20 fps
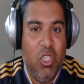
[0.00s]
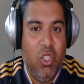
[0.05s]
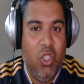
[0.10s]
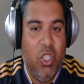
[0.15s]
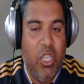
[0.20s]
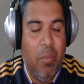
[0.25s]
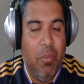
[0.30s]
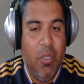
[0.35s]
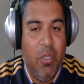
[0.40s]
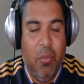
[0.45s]

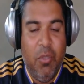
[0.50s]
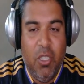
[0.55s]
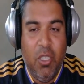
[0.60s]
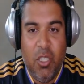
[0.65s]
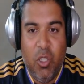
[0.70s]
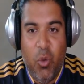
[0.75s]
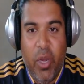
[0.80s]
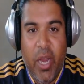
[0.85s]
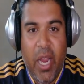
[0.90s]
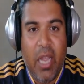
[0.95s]
chips such as
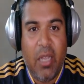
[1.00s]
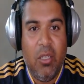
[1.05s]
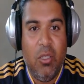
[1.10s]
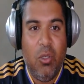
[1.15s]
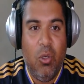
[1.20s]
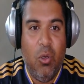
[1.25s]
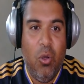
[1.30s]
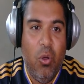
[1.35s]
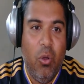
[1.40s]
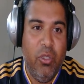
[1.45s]

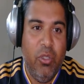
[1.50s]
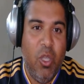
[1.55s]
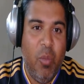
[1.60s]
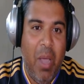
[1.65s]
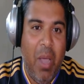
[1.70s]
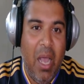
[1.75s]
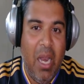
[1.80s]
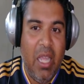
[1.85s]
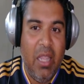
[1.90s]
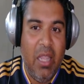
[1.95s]
3X or
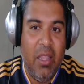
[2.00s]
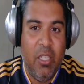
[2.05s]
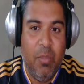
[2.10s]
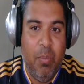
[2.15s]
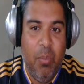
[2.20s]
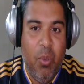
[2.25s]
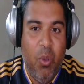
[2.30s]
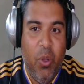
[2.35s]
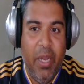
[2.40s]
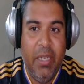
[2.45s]
Autopilot at this
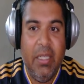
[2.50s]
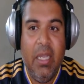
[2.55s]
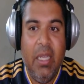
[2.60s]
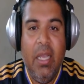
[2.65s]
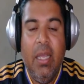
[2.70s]
point.